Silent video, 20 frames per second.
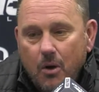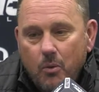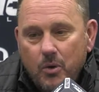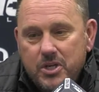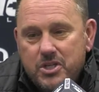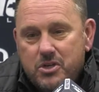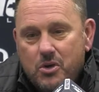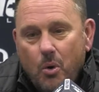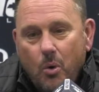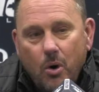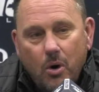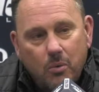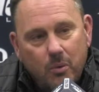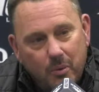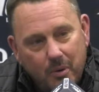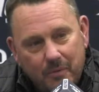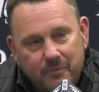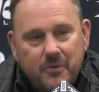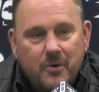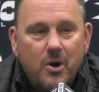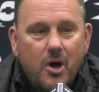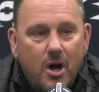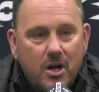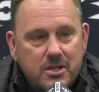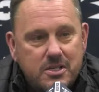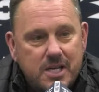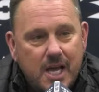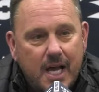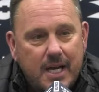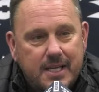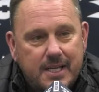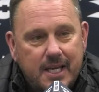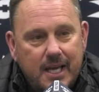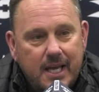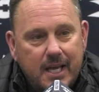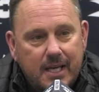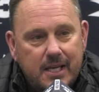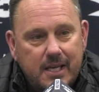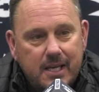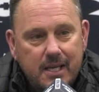We scored. We went for an onside
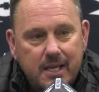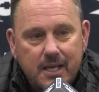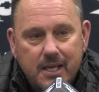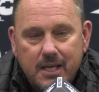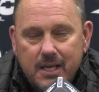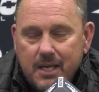kick.